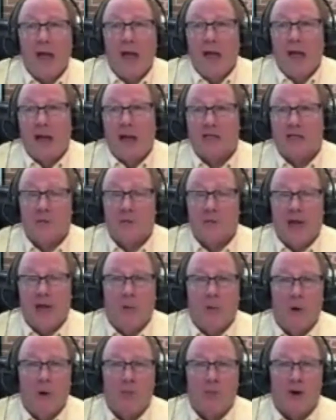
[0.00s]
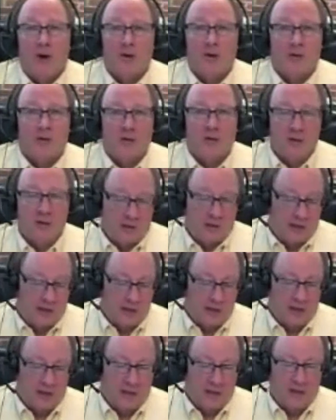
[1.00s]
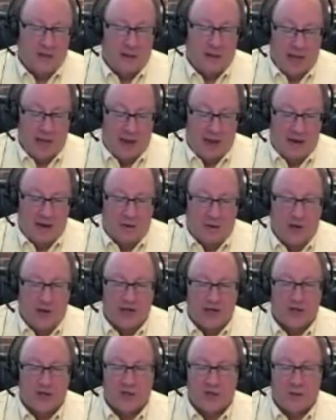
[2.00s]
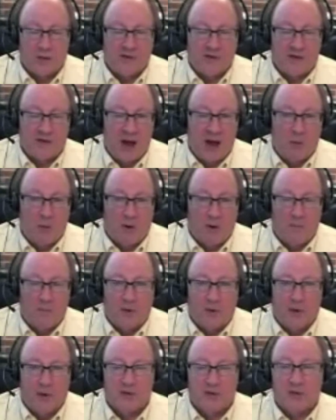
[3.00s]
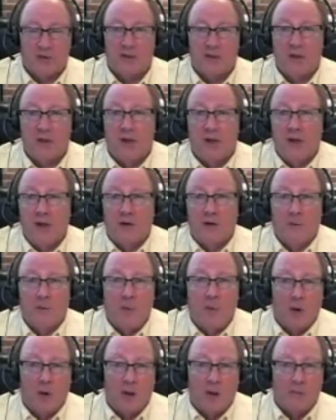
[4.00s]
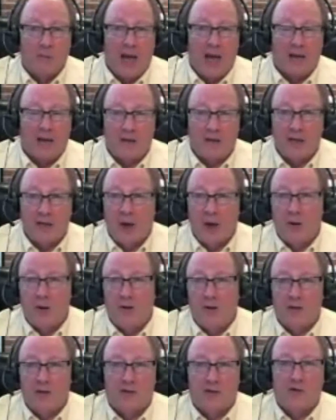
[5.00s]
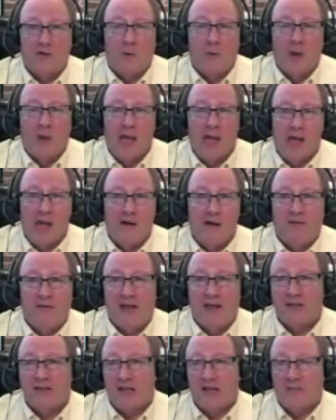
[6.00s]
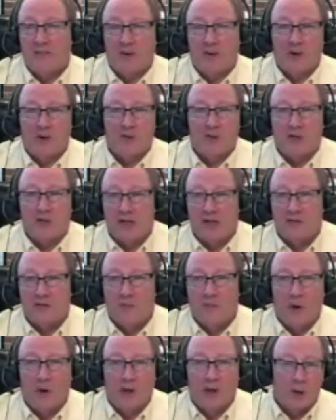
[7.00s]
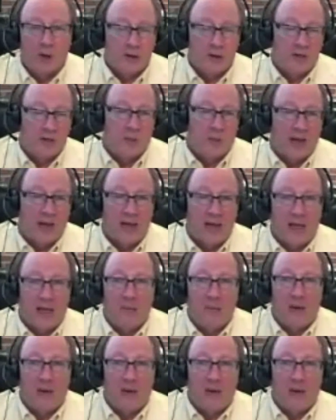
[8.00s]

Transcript: And let's say we got one person counting the register. We've got one person reporting back to the owner, this is what we have. That same person next morning goes to the bank and